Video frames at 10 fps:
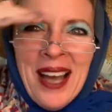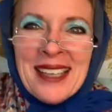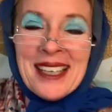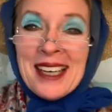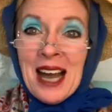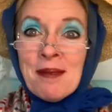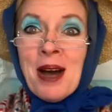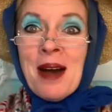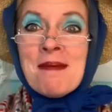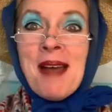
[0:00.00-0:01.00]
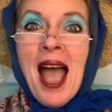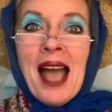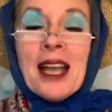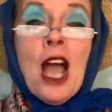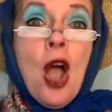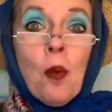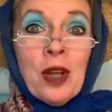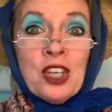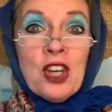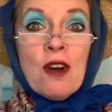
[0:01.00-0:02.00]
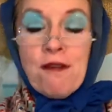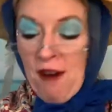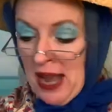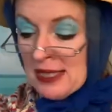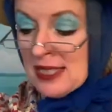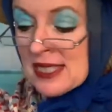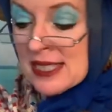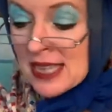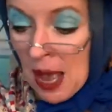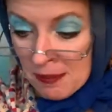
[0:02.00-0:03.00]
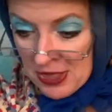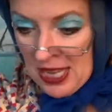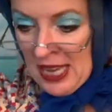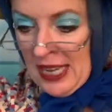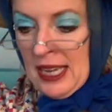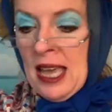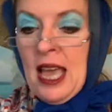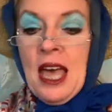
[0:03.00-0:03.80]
And come on back when you find something